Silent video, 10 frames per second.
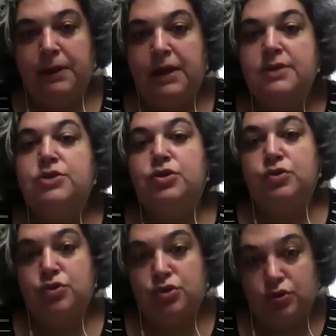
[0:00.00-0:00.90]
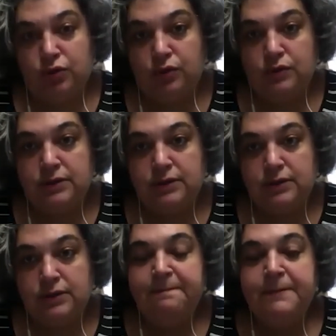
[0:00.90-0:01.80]
page, you should,
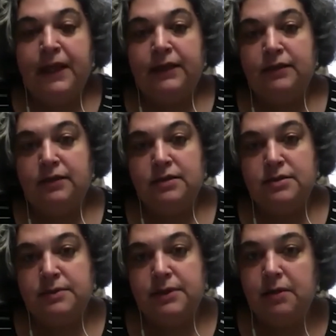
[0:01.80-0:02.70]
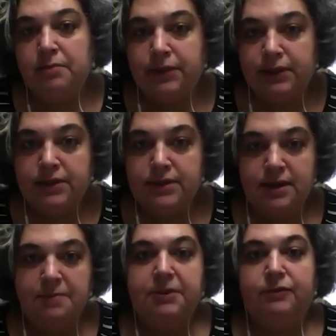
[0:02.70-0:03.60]
and it needs to be completely
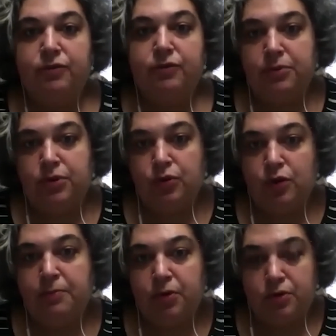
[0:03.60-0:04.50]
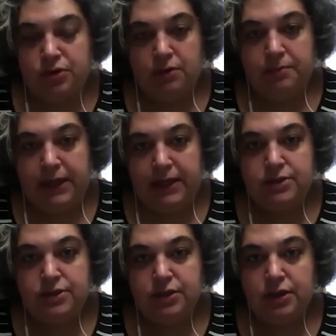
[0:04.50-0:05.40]
separate from your personal
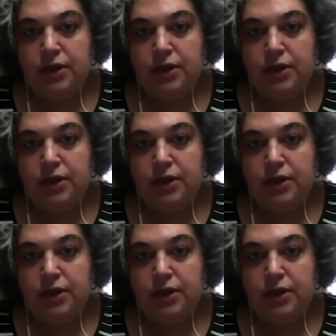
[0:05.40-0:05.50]
page.